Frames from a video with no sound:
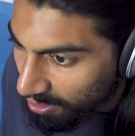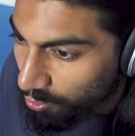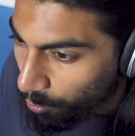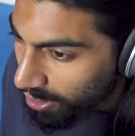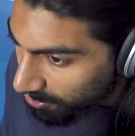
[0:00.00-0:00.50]

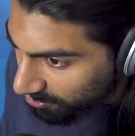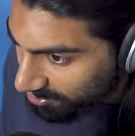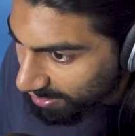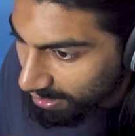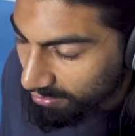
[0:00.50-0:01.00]
The way you
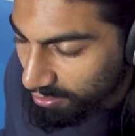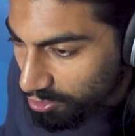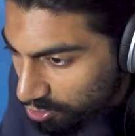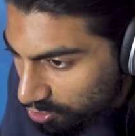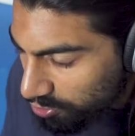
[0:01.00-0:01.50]
sit has a
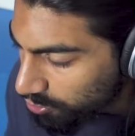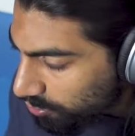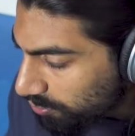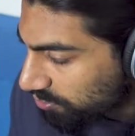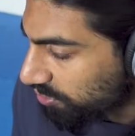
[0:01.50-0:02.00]

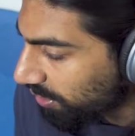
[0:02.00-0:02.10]
huge